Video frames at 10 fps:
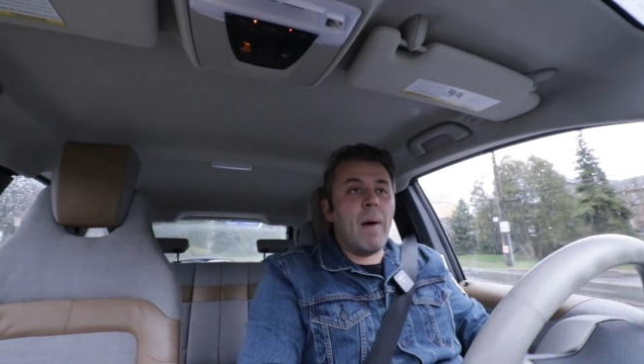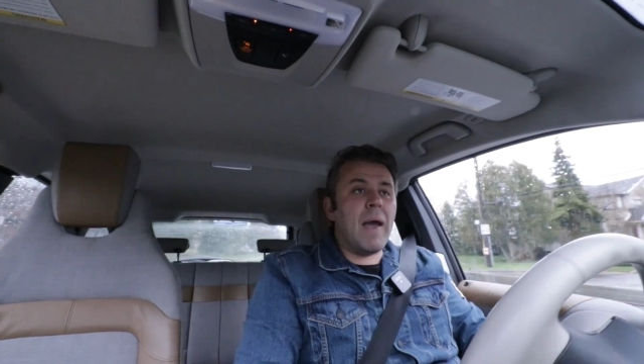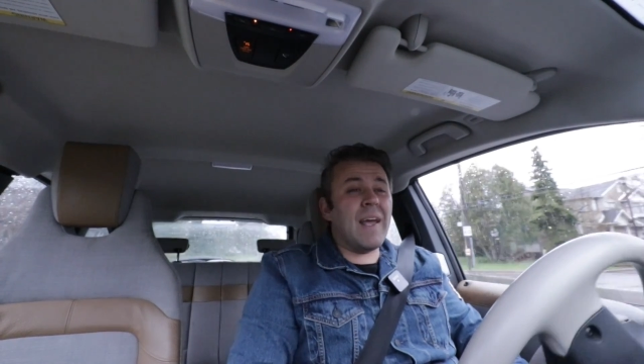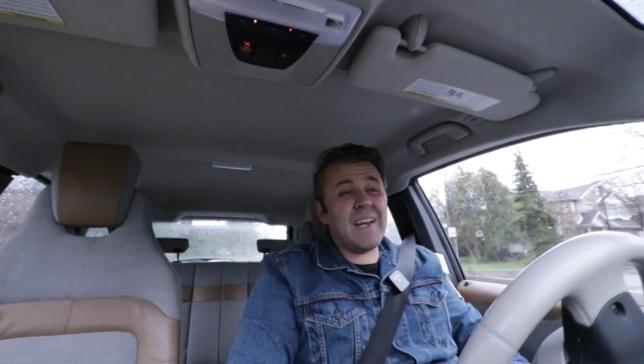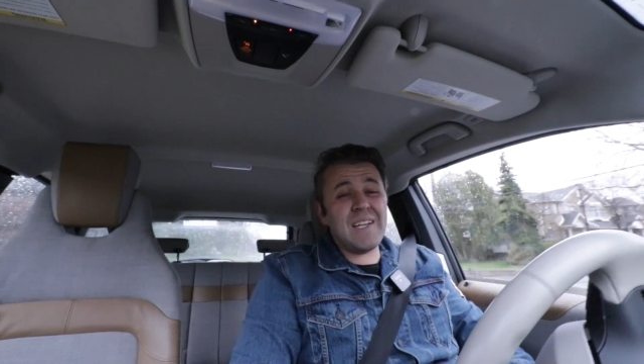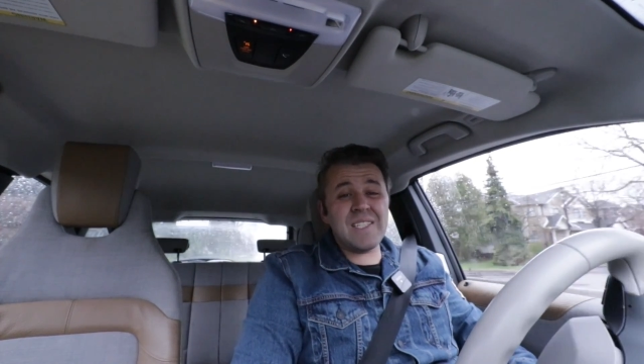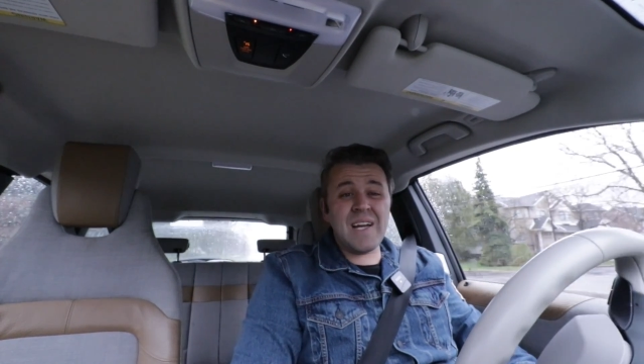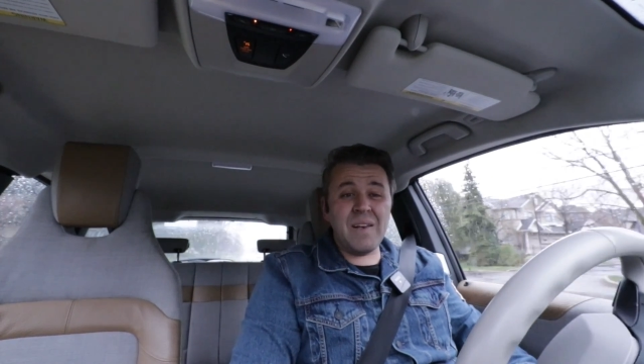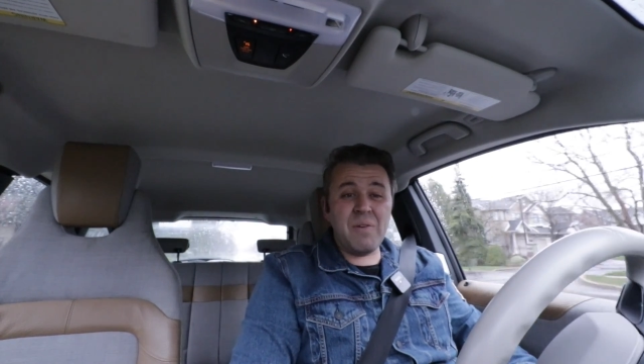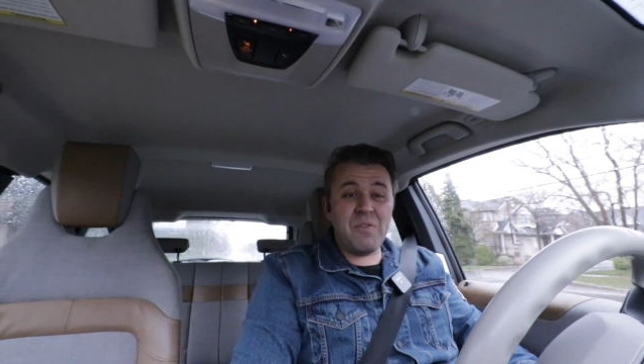And it is
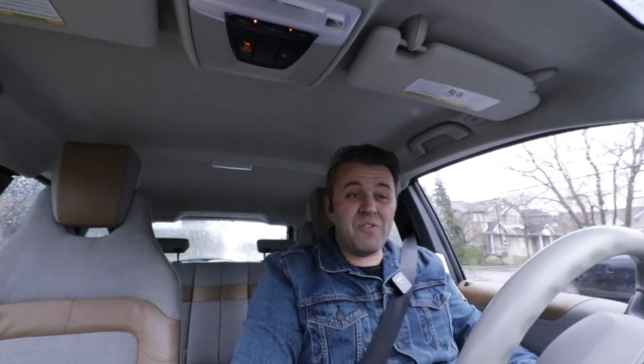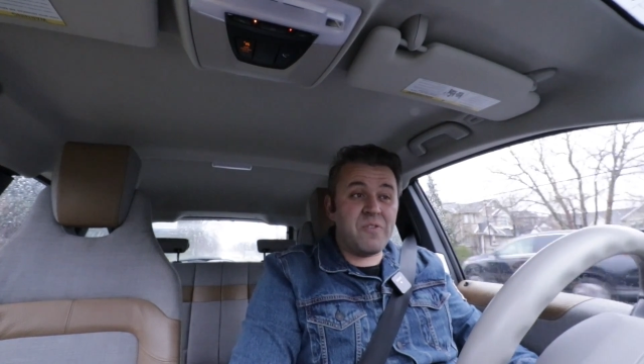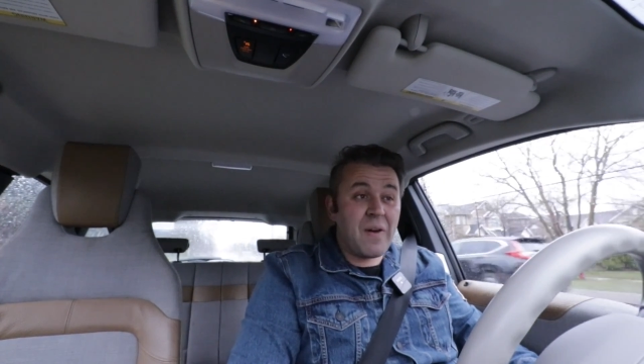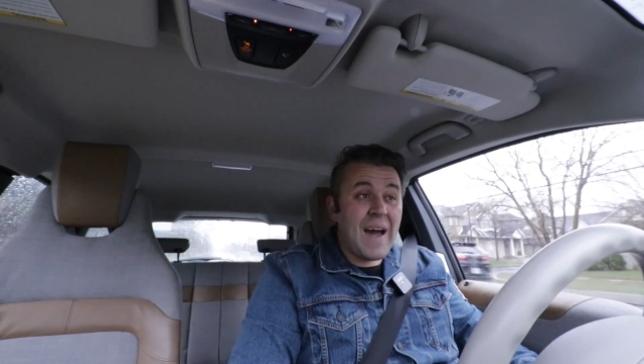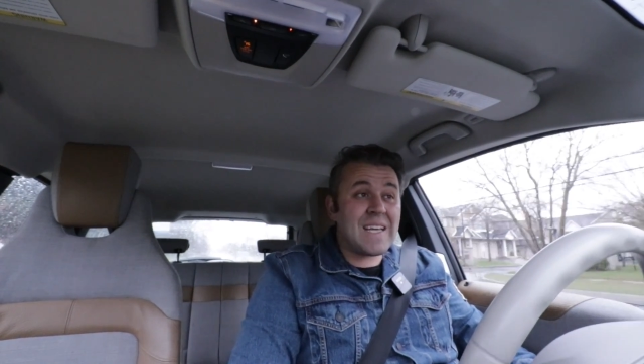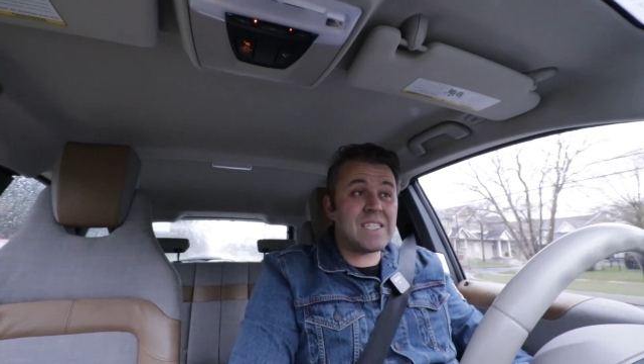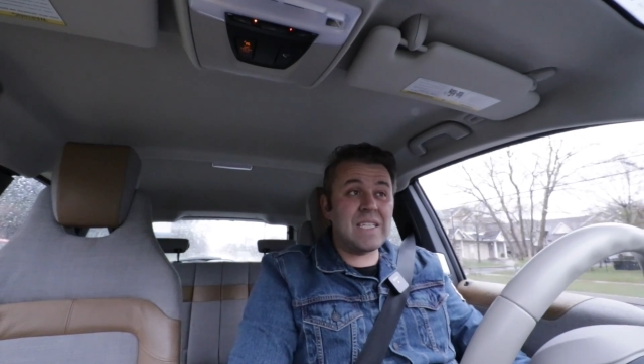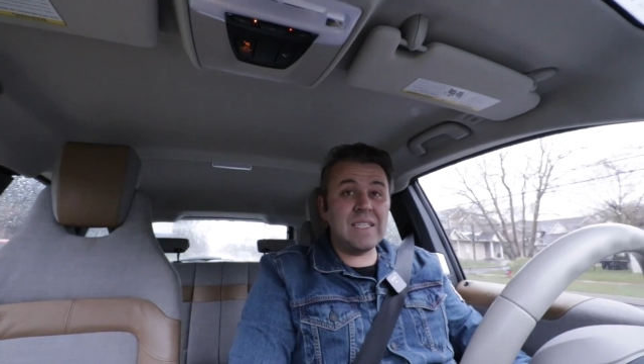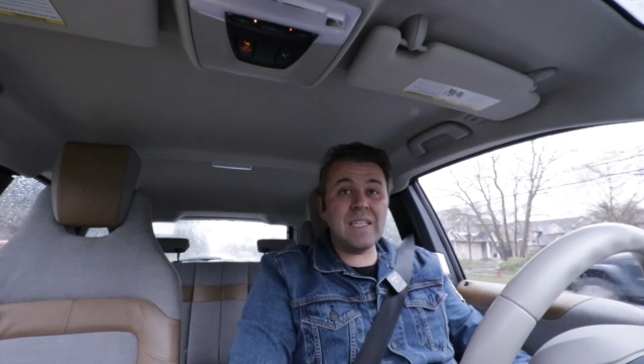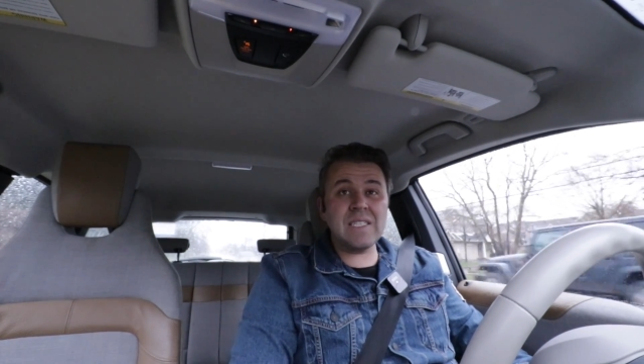not even fast,
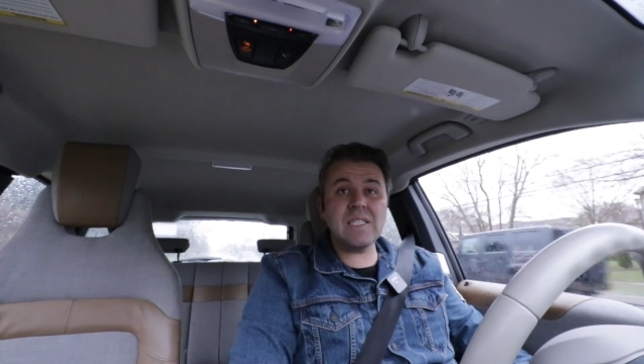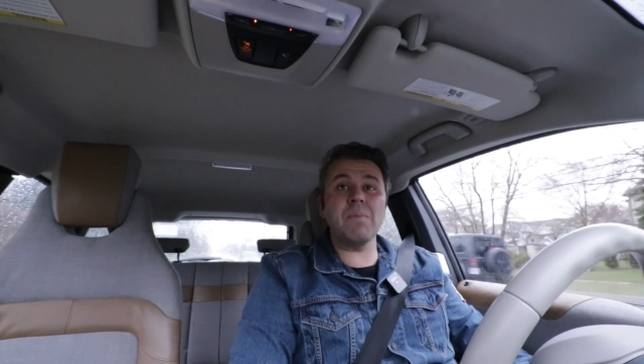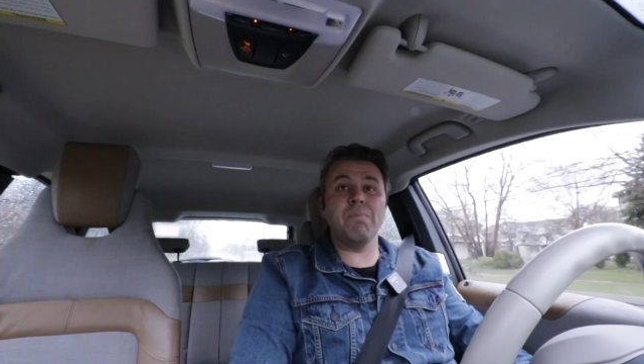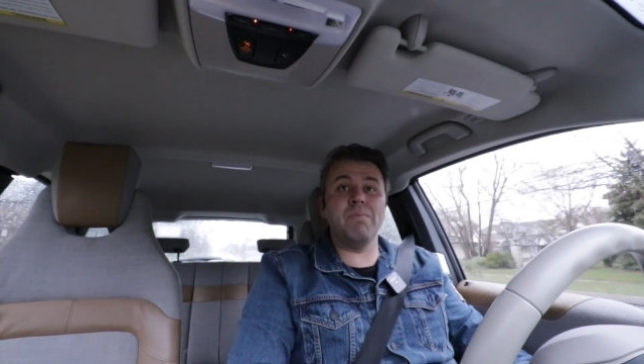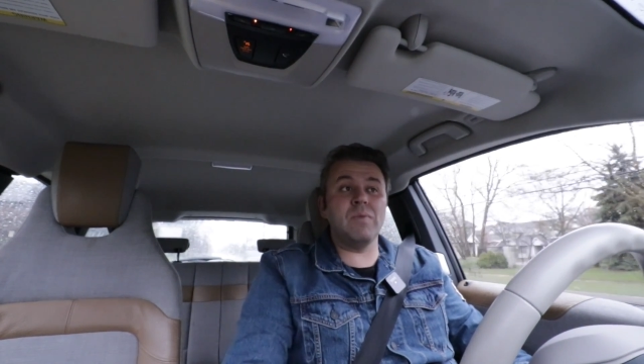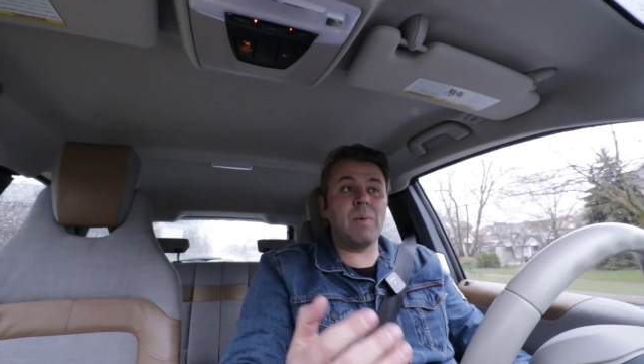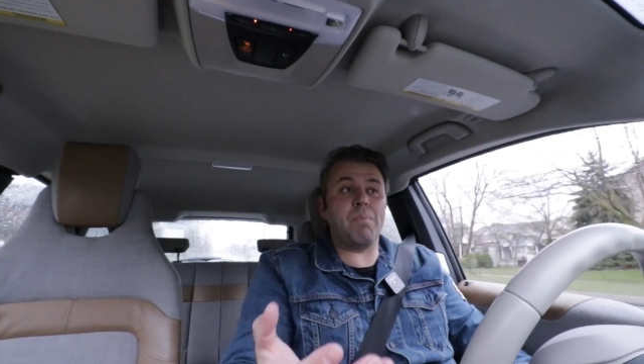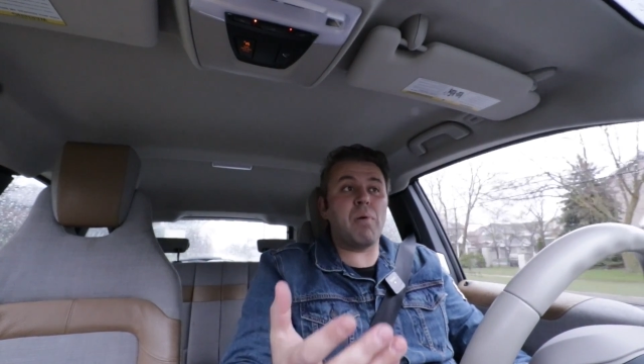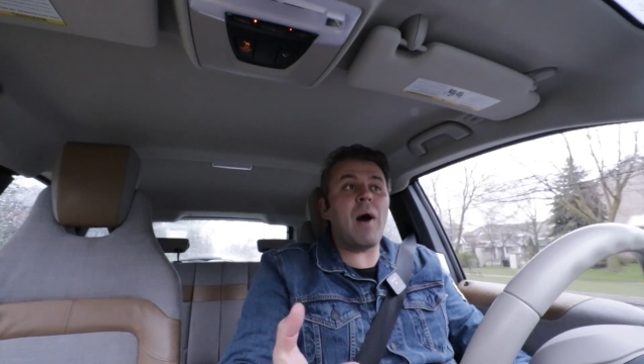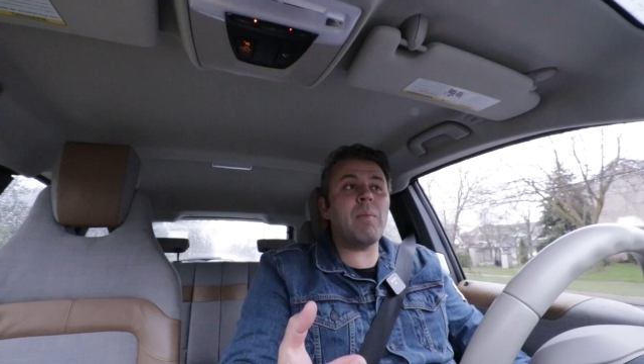and that's the
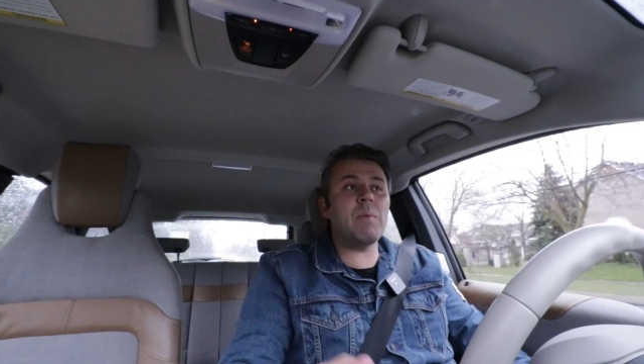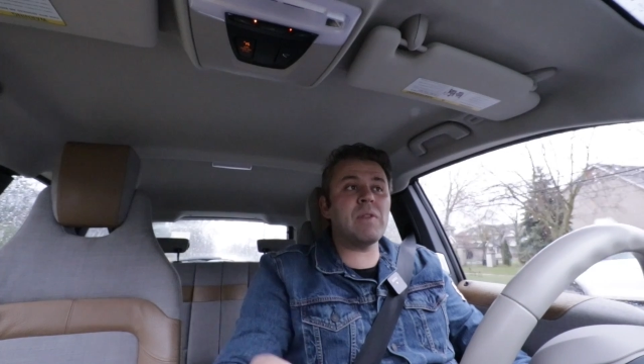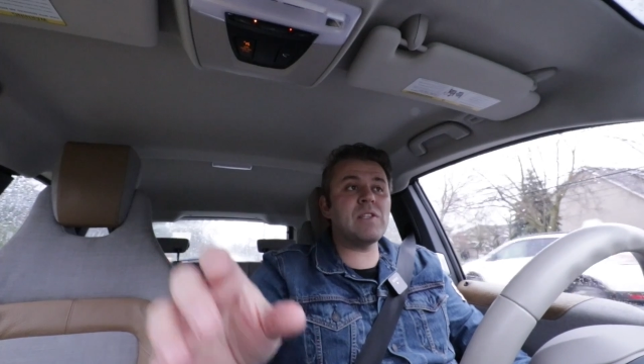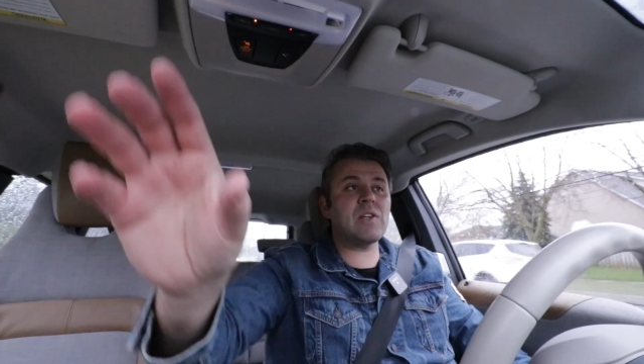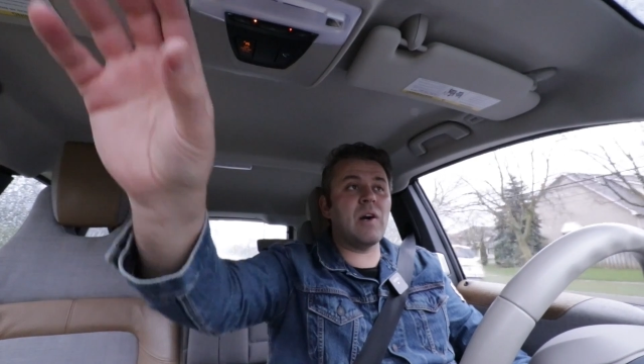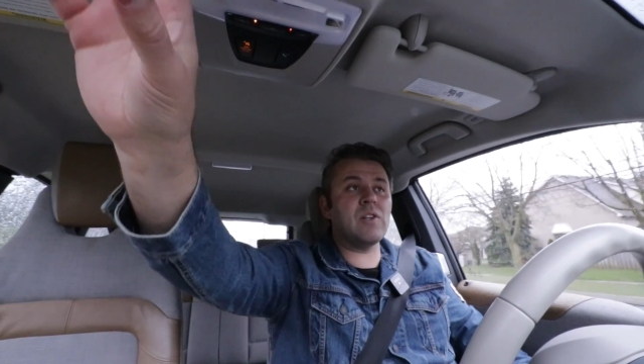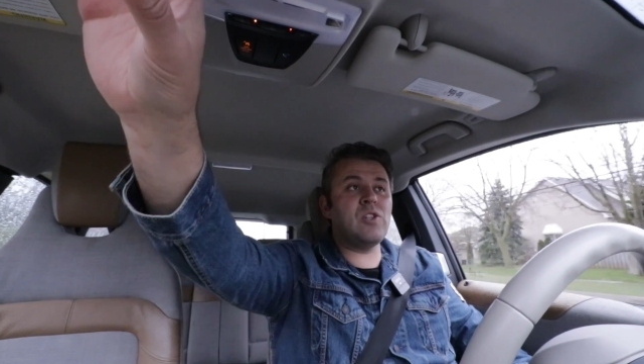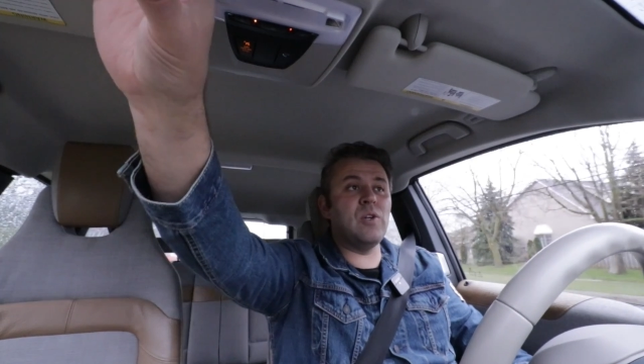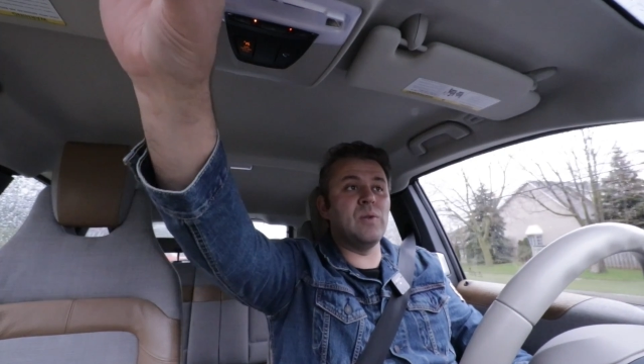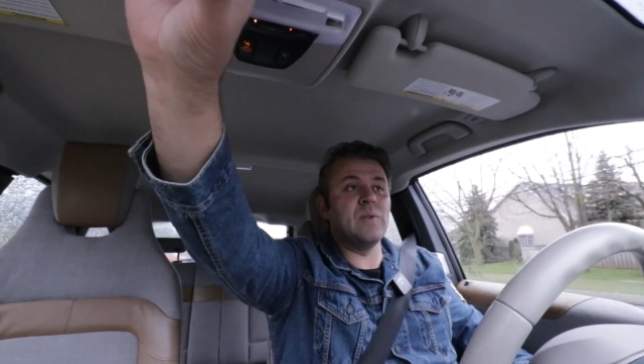problem with this car too.